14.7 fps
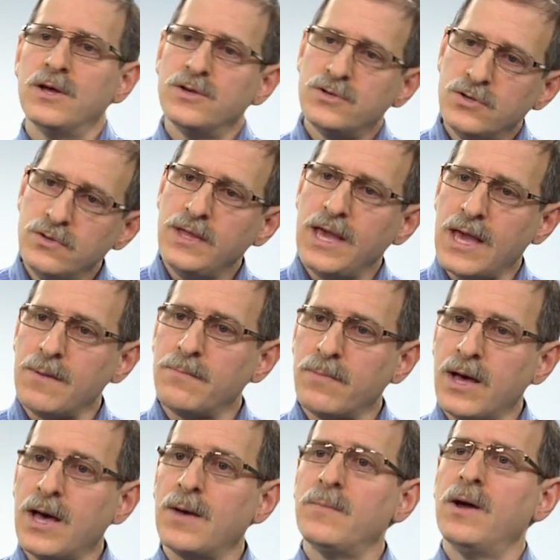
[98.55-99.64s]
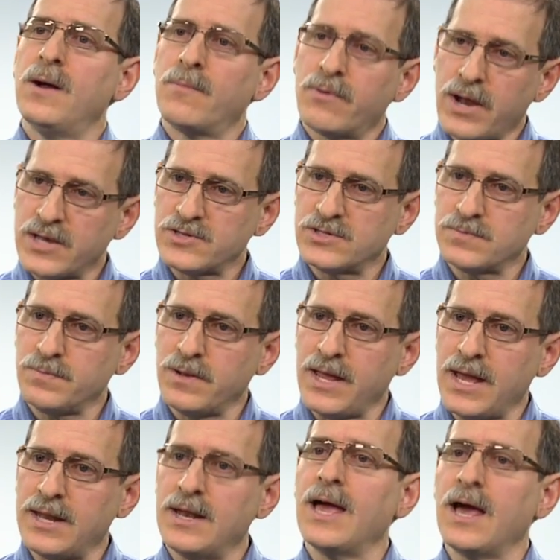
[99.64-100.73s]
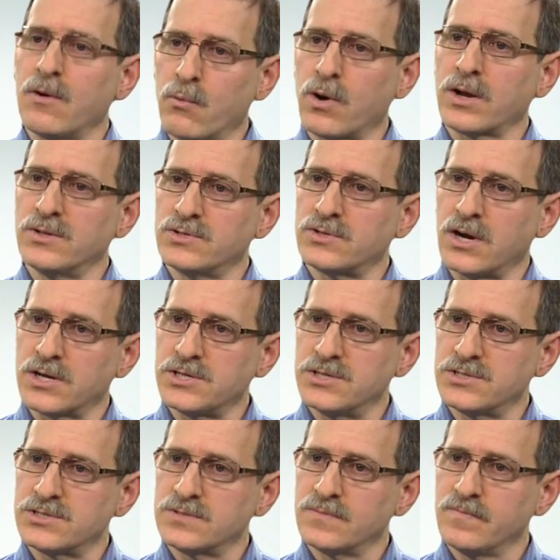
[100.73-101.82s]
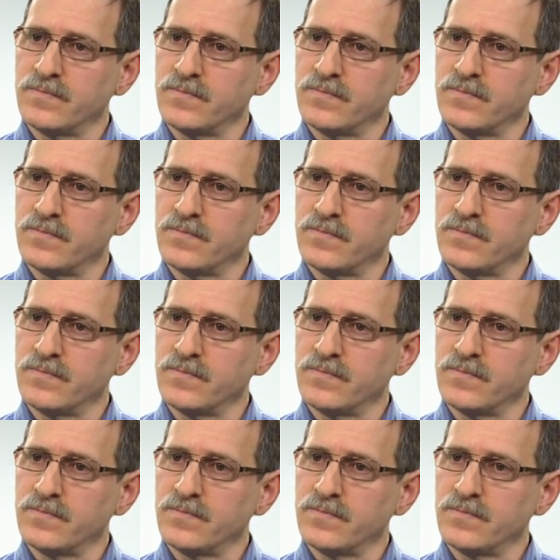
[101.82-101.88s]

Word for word: to the MBOM process plan and work instructions.